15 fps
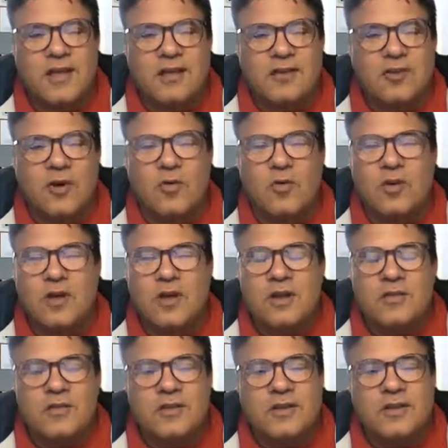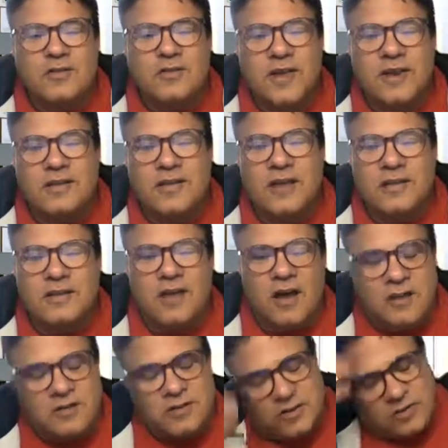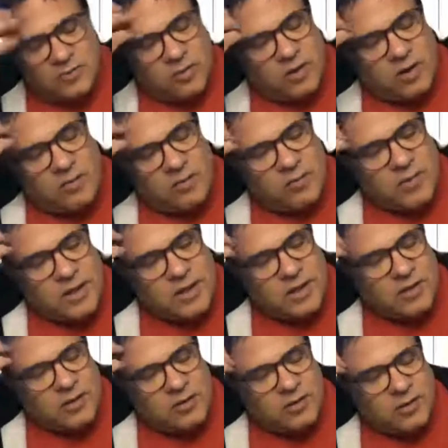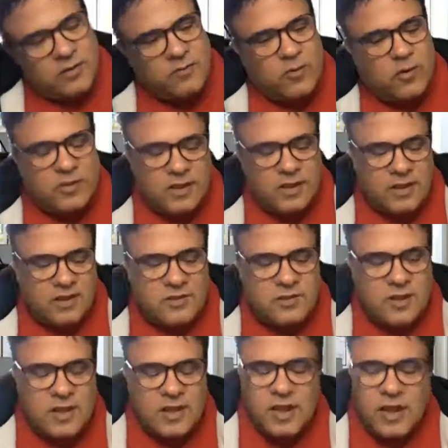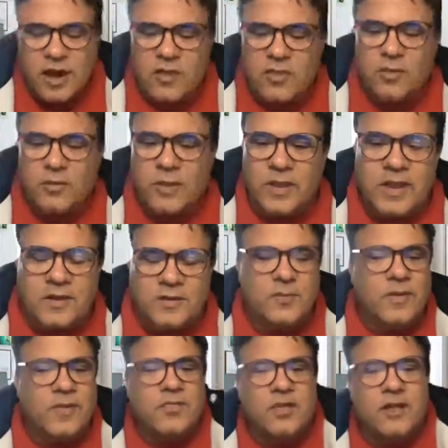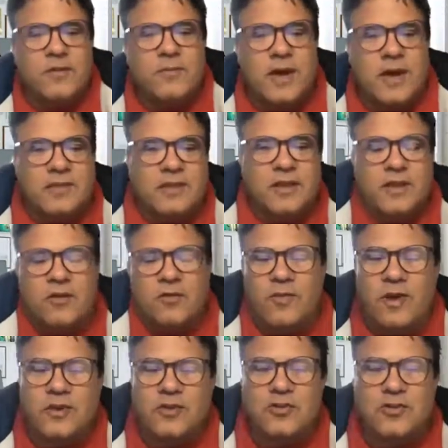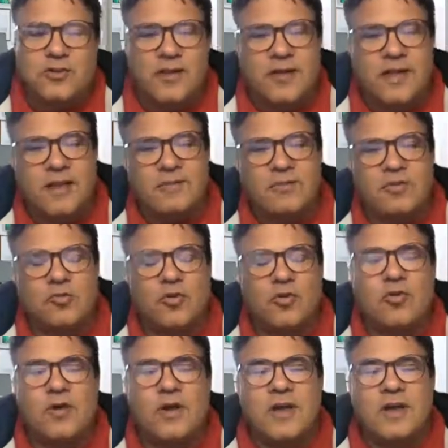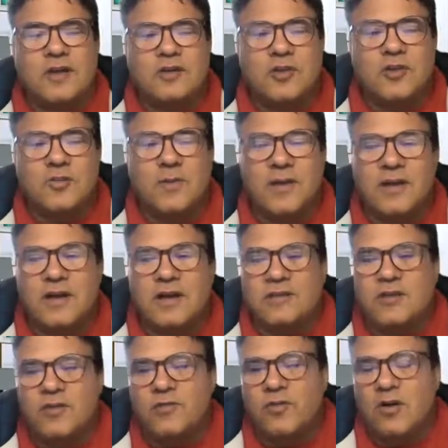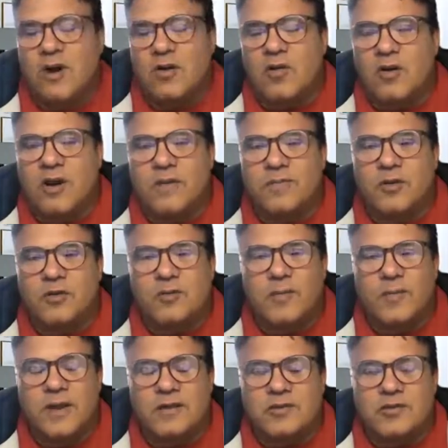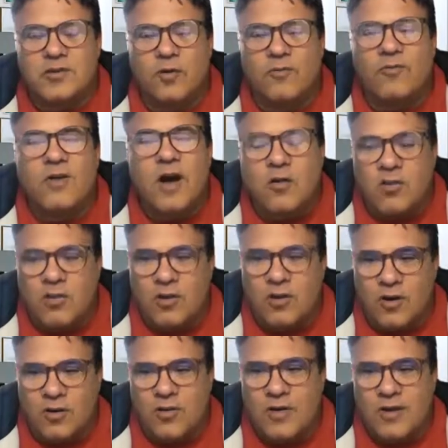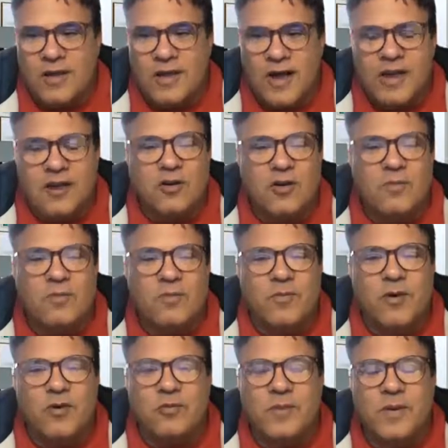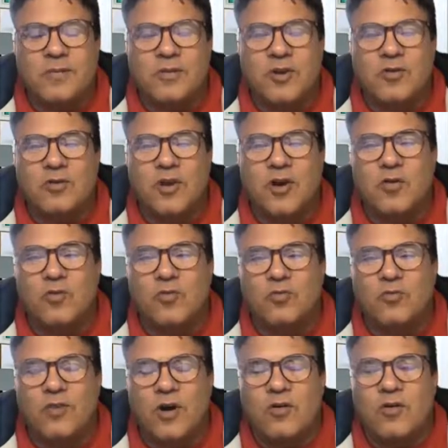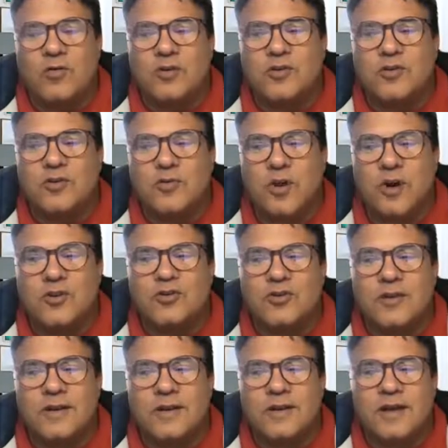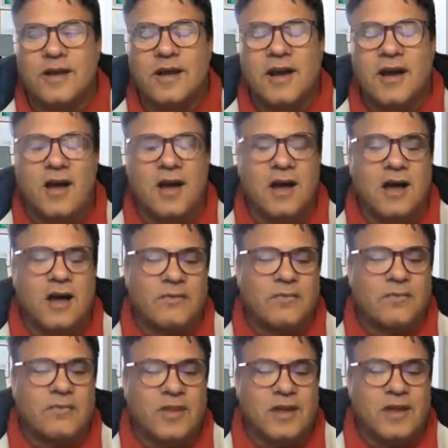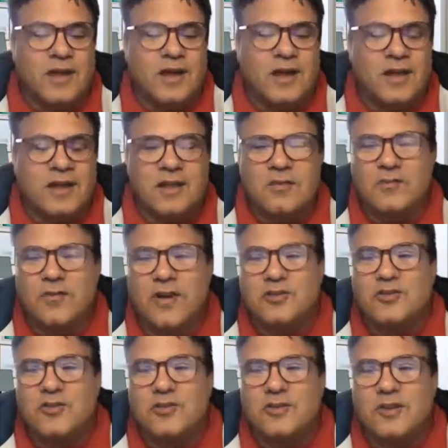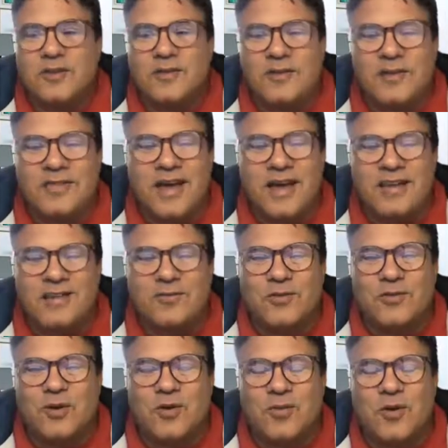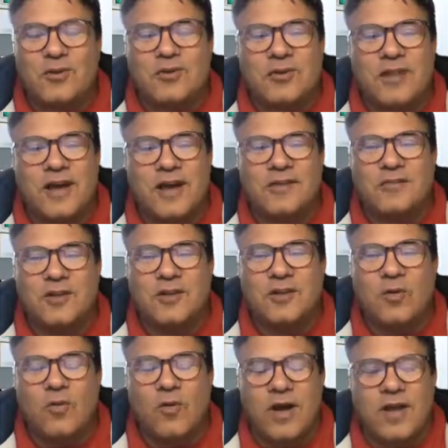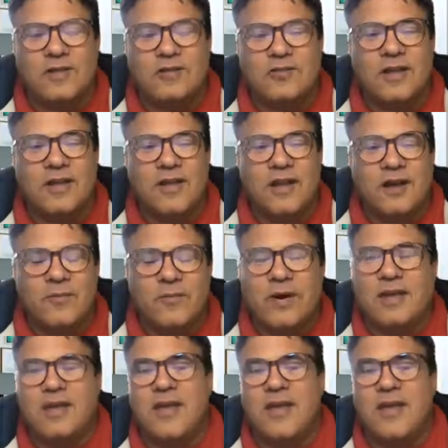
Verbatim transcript: So these kind of technologies, if we're going to live on these other planets, but think about the innovations that came through just because of uh, going up to space. So Velcro, I don't know, most people don't know Velcro was a Russian um, uh, invention that, that was commercialized in the West, but